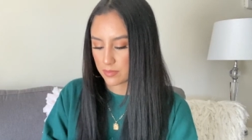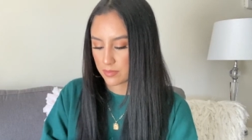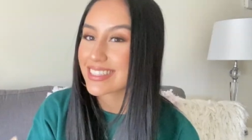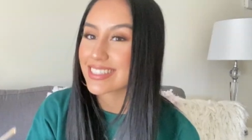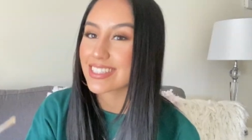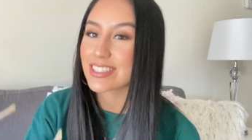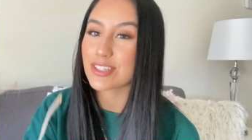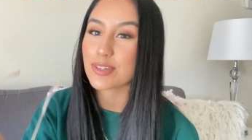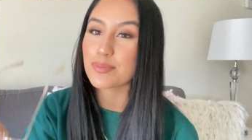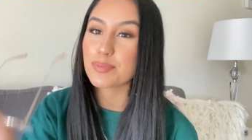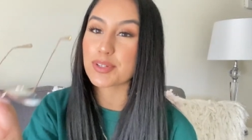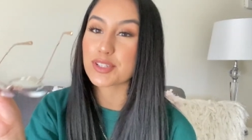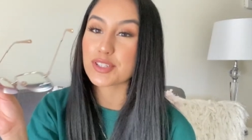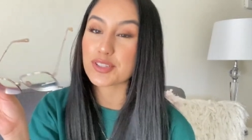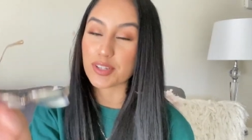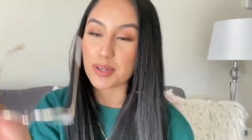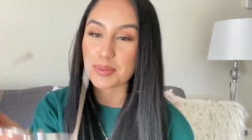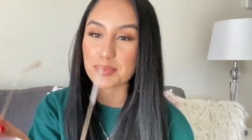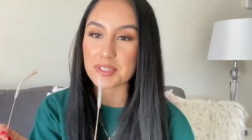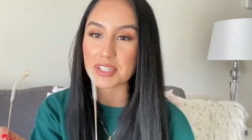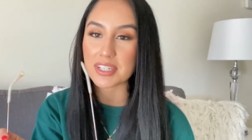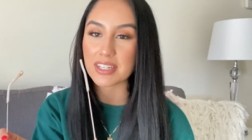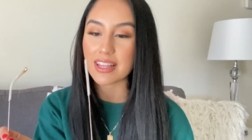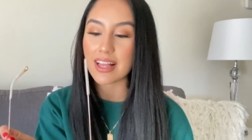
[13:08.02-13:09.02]
These are
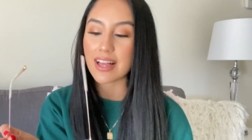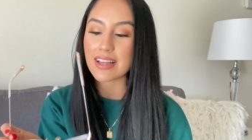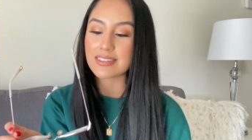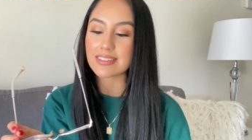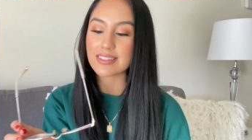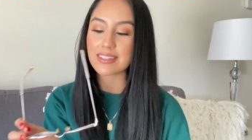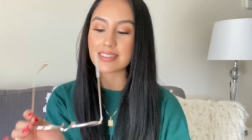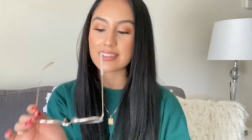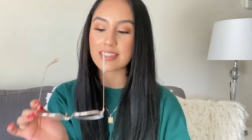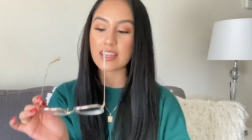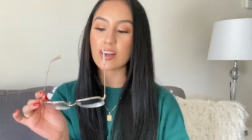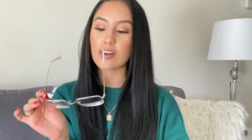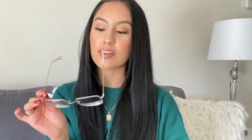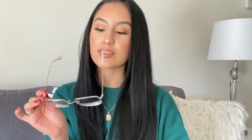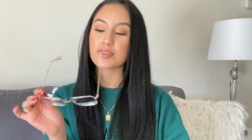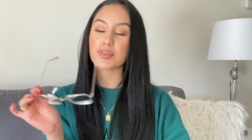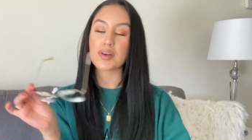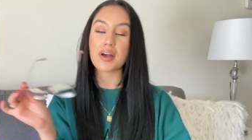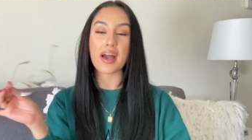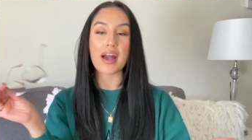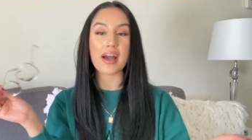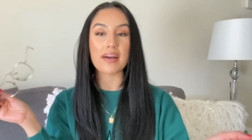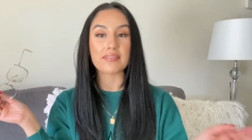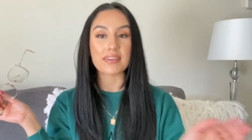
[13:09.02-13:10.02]
prescription glasses. They also
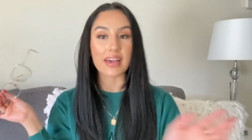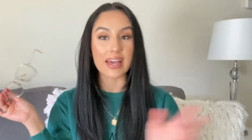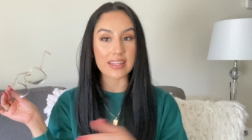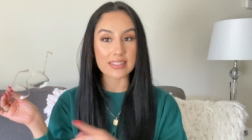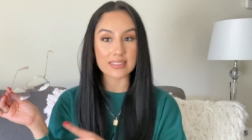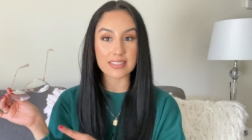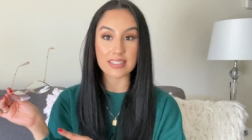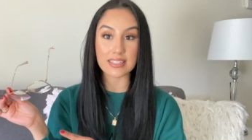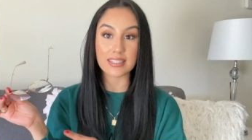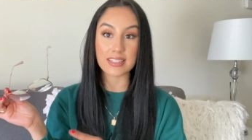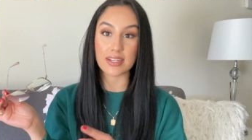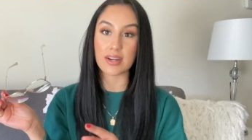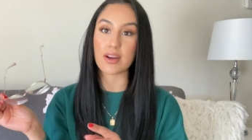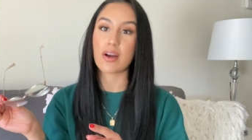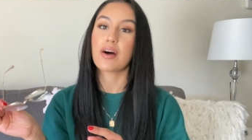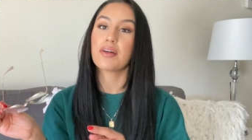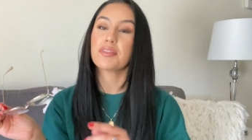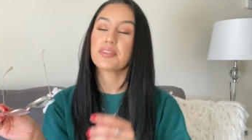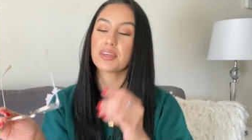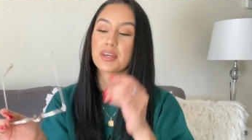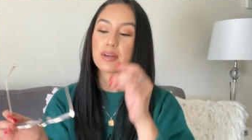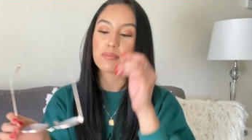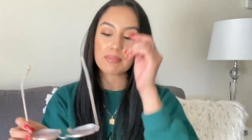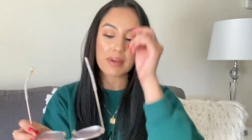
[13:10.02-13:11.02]
have anti-glare
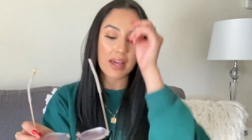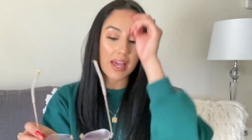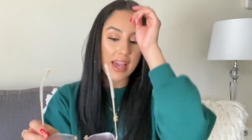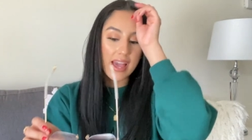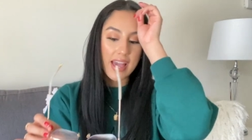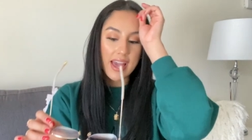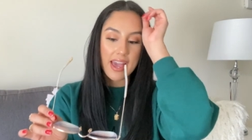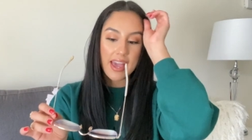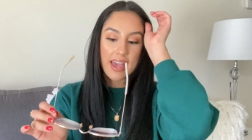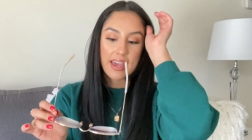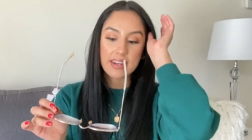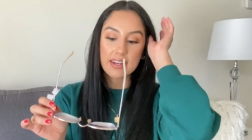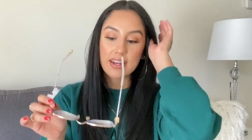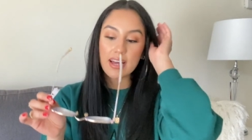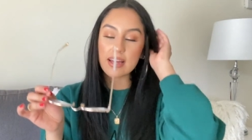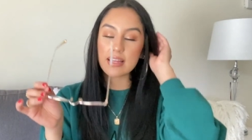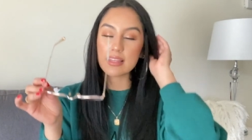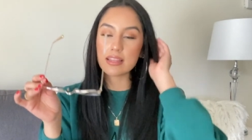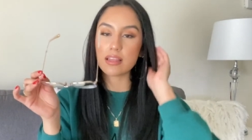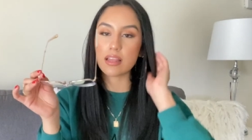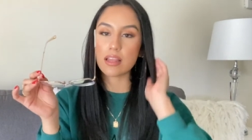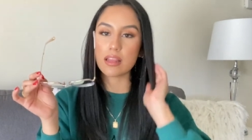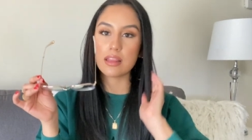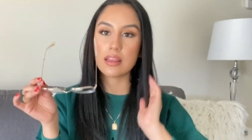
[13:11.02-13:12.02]
on them and
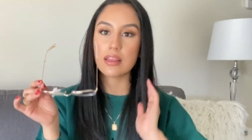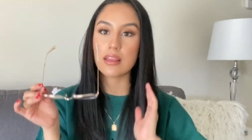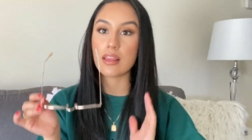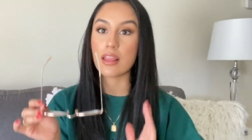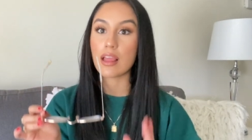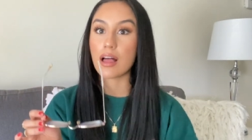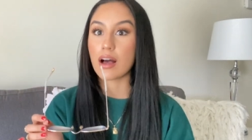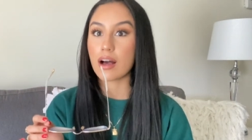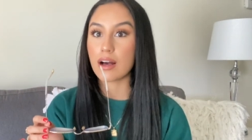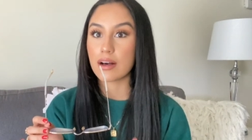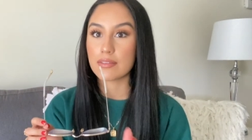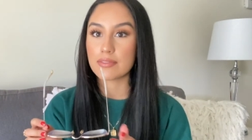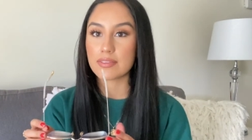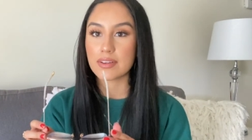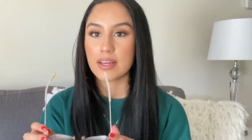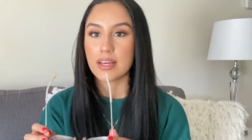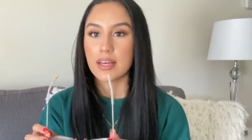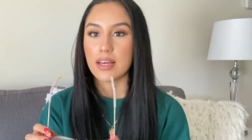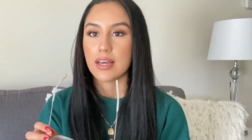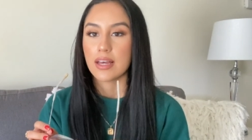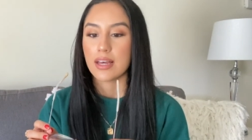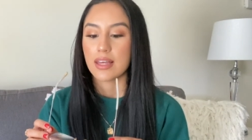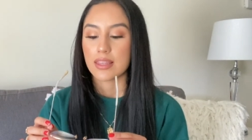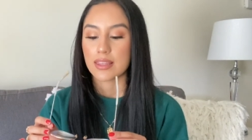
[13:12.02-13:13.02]
I love
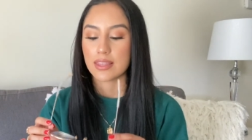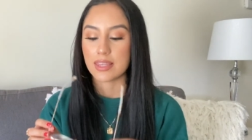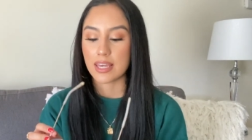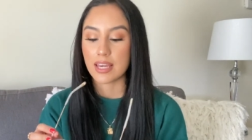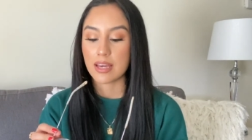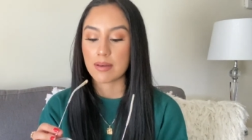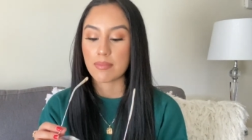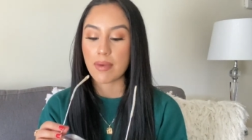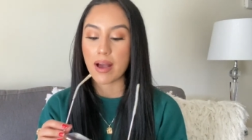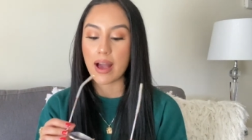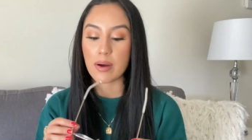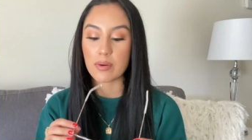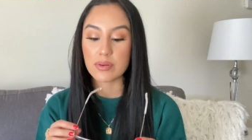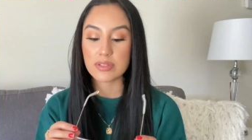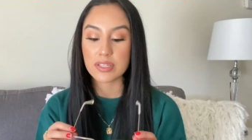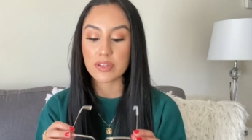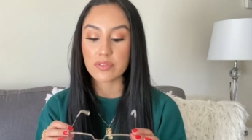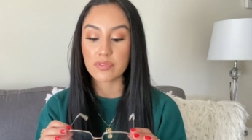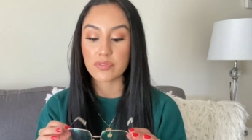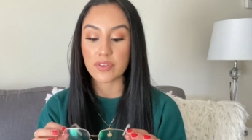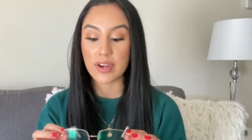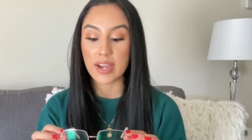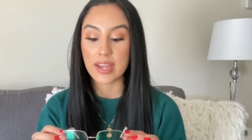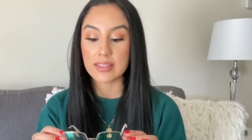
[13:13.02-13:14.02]
them. I was
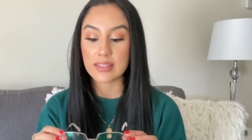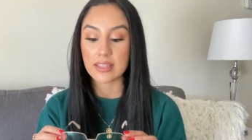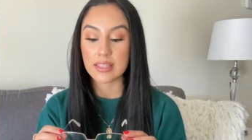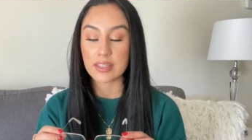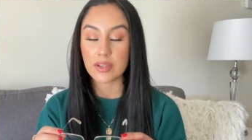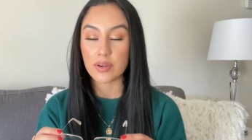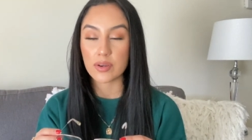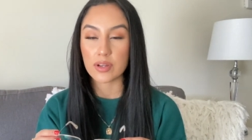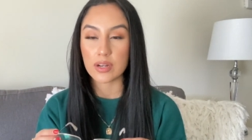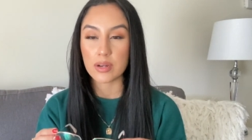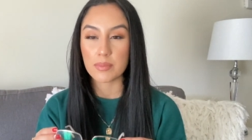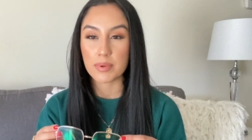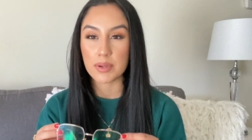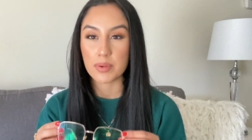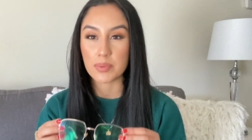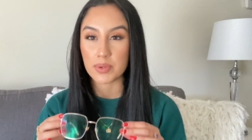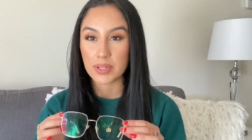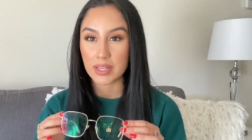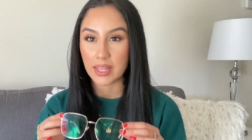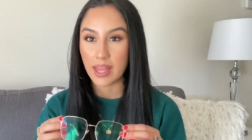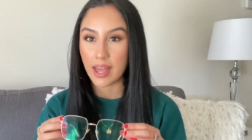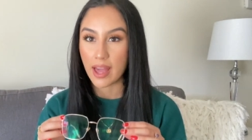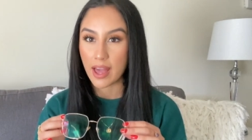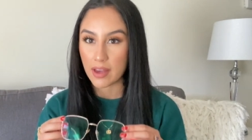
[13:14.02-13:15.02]
afraid that they're gonna be
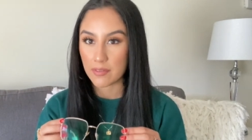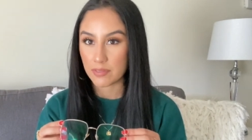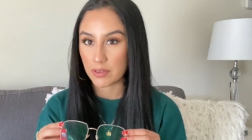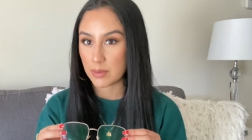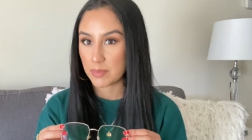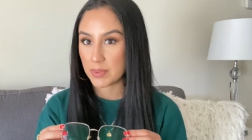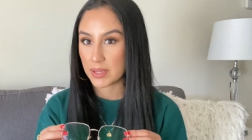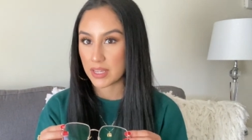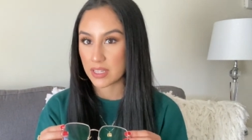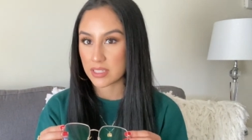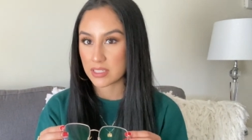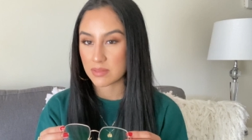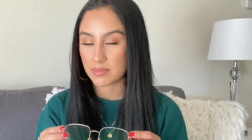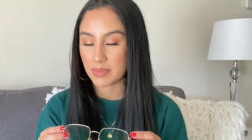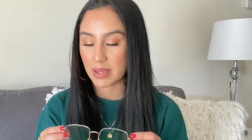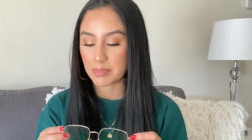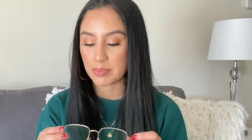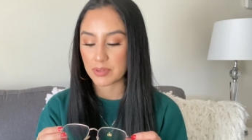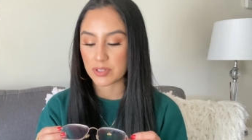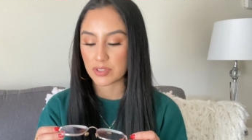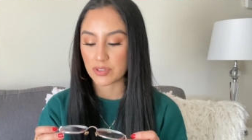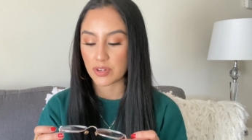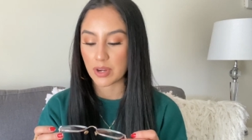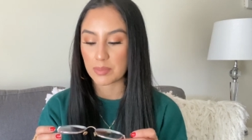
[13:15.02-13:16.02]
really heavy because of my
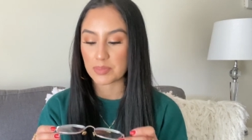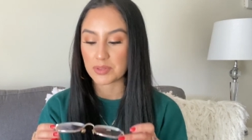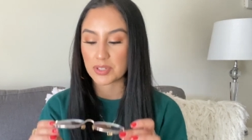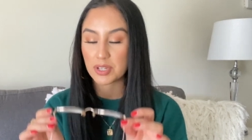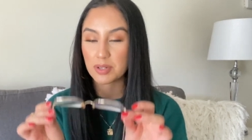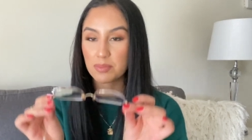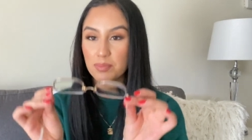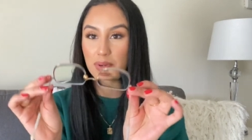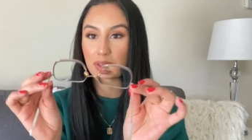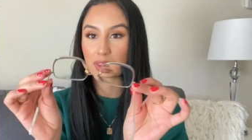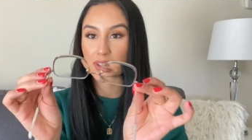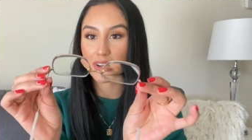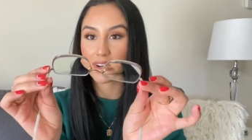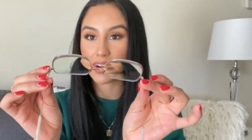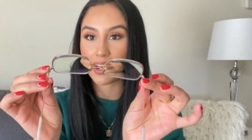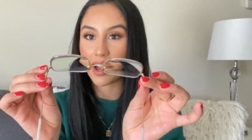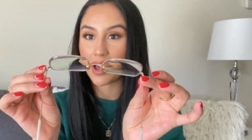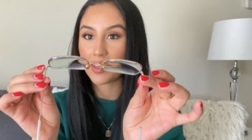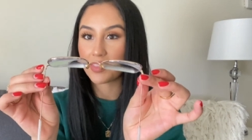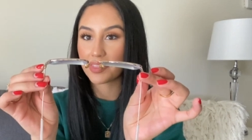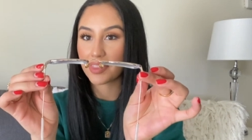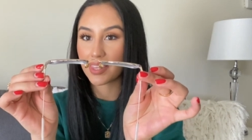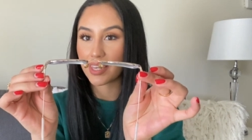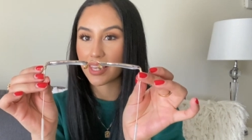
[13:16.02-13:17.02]
prescription, but they're
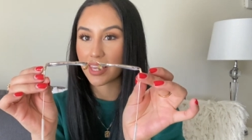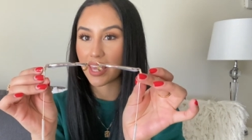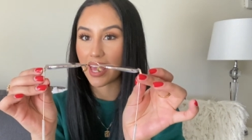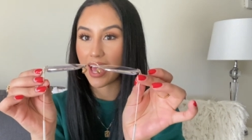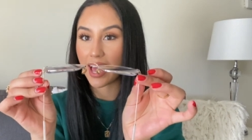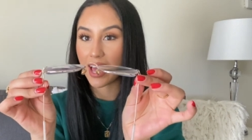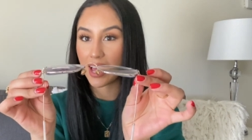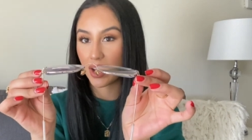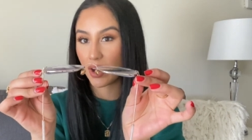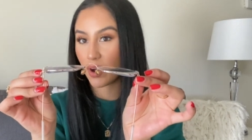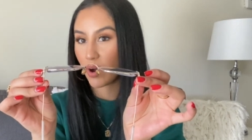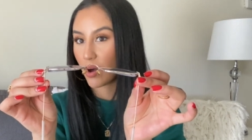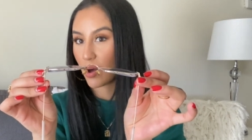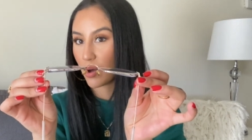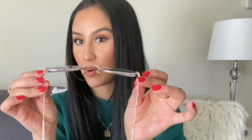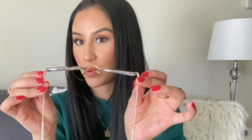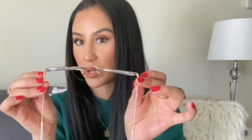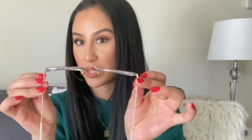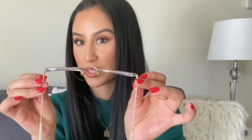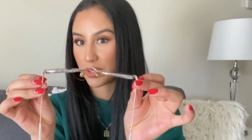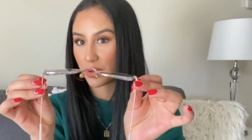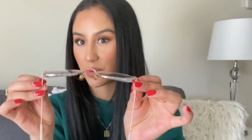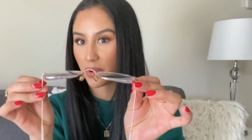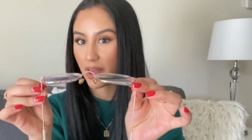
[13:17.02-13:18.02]
not thick at all
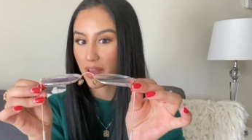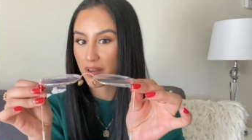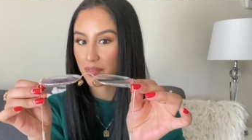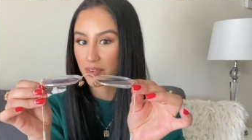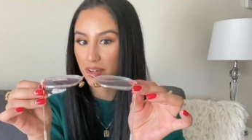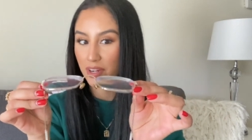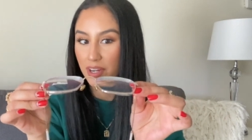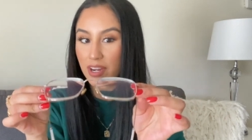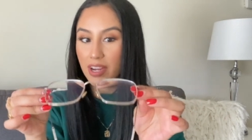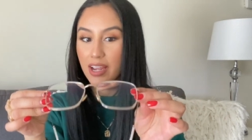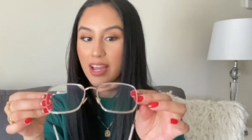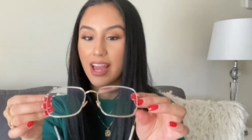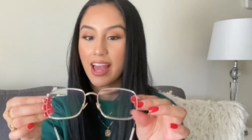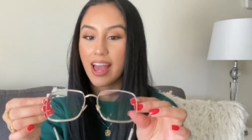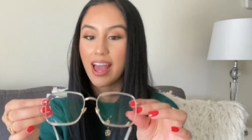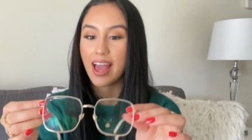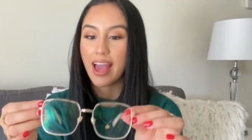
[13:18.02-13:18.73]
whatsoever.